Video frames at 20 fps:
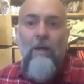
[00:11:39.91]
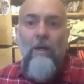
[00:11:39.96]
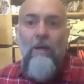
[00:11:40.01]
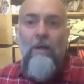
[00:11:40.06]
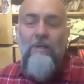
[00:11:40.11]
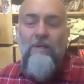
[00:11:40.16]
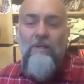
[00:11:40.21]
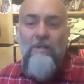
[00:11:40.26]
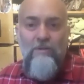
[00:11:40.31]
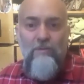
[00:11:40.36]

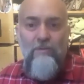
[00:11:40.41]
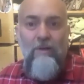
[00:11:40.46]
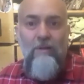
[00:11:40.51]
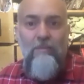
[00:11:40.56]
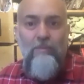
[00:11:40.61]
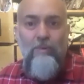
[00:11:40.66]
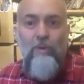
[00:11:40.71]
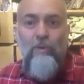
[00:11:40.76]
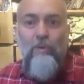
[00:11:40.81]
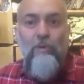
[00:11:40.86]
is
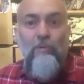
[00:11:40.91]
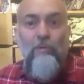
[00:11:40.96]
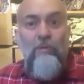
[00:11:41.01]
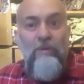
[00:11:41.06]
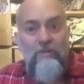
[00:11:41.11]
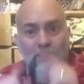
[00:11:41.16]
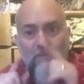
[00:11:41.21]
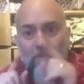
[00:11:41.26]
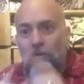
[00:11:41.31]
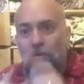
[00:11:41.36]
really important,
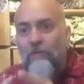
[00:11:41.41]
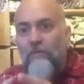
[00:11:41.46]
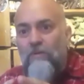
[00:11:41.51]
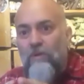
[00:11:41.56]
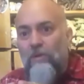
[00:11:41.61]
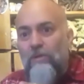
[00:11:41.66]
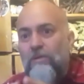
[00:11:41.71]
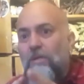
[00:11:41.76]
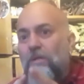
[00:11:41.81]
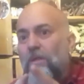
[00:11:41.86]
which moves
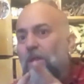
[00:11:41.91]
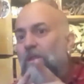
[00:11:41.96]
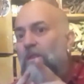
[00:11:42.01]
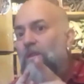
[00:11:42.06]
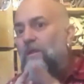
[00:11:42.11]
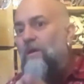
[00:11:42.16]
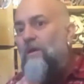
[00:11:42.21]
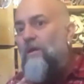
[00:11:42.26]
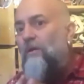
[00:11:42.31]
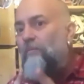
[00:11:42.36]
on to the
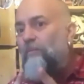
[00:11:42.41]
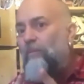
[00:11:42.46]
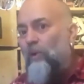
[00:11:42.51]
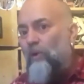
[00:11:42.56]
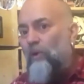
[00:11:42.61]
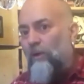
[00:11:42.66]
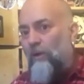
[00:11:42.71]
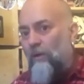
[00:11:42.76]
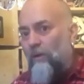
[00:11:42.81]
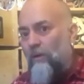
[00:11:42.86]
third
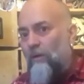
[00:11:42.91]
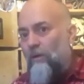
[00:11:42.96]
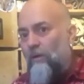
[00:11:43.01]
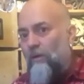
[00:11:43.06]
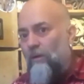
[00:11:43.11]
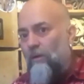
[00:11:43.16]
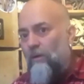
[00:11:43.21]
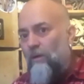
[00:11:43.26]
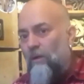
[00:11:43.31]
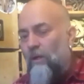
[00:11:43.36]
point.
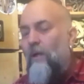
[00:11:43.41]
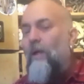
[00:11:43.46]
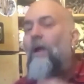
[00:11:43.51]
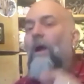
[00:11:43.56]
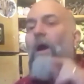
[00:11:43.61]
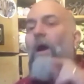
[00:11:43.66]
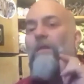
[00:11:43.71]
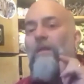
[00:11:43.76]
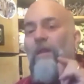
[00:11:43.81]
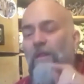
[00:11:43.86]

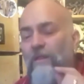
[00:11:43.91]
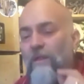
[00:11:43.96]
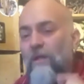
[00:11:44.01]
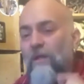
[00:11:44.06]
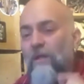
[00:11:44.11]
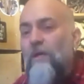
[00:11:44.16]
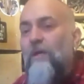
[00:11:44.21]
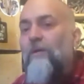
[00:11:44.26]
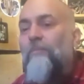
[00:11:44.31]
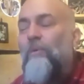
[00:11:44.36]
And the
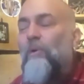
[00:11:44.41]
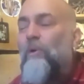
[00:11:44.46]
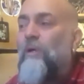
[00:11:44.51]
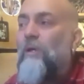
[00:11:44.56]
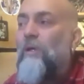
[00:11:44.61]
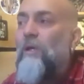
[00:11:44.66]
third point